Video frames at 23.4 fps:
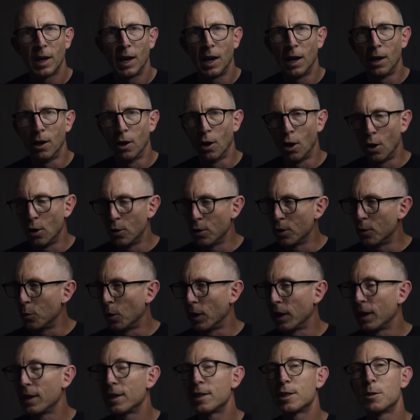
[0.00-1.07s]
A loaded
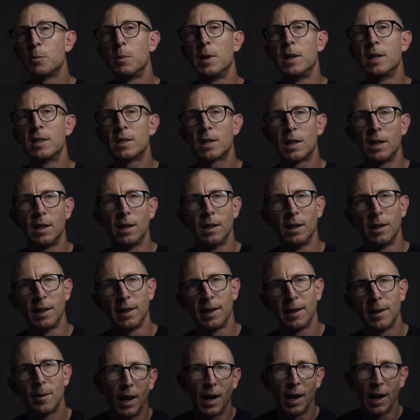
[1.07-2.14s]
wing speaks
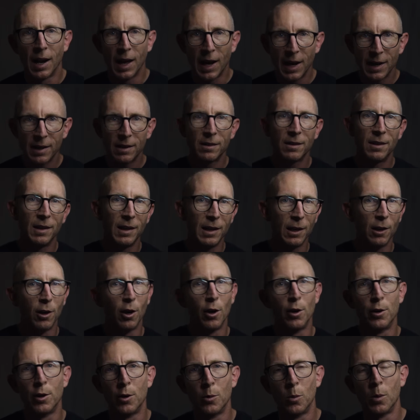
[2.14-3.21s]
clearly. A lightly
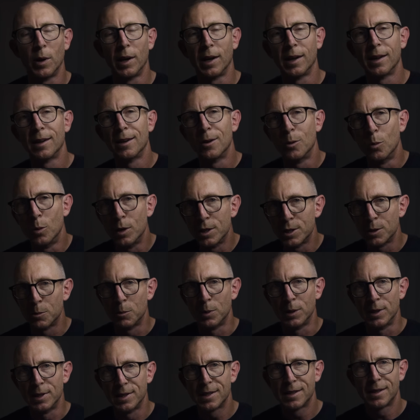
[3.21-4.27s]
loaded wing
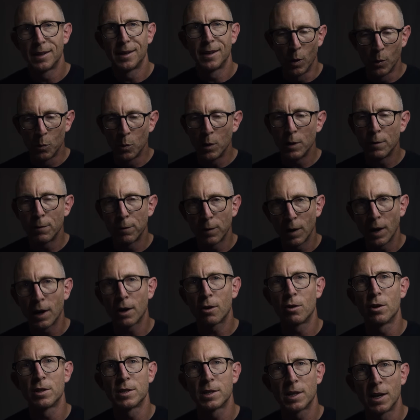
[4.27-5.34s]
whispers. When we fly
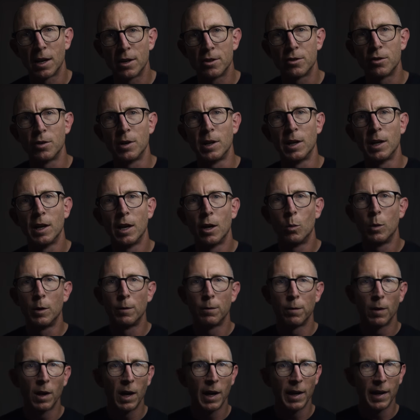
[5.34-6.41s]
cross country, we
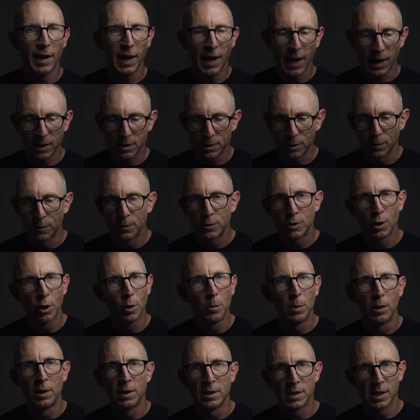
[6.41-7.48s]
fly in active
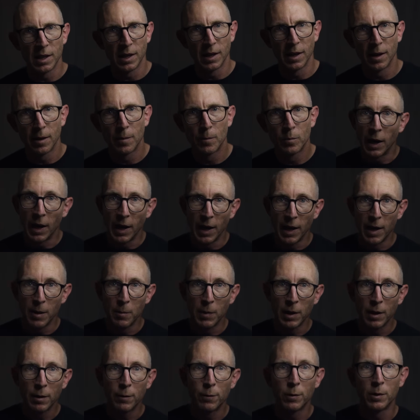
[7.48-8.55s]
turbulent air. By
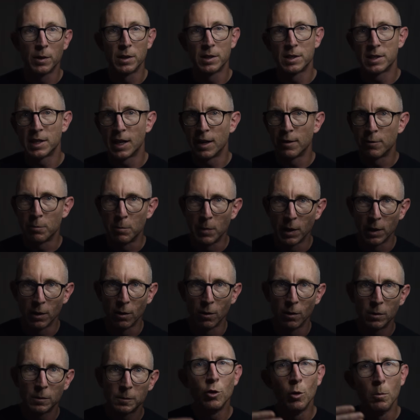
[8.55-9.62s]
aiming for the safe
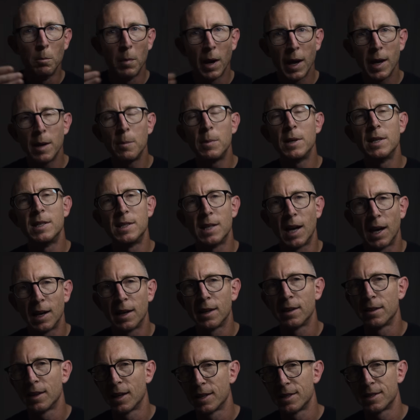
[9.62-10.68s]
middle, you may be
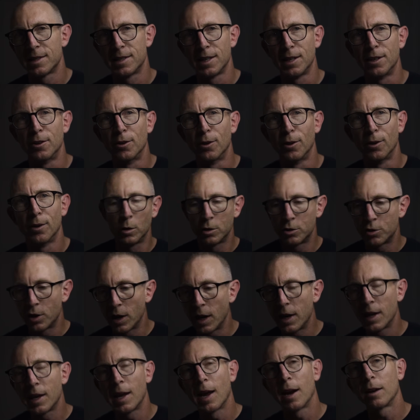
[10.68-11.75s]
dulling that signal. You're
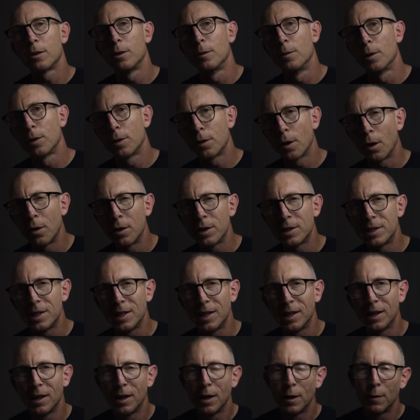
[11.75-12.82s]
trading active
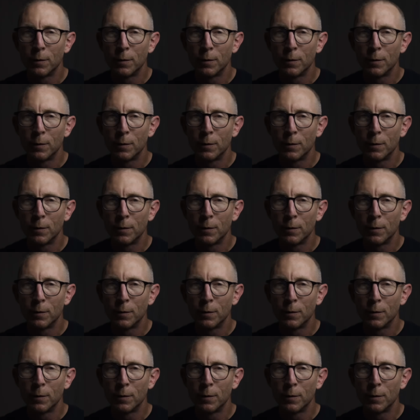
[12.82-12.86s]
authority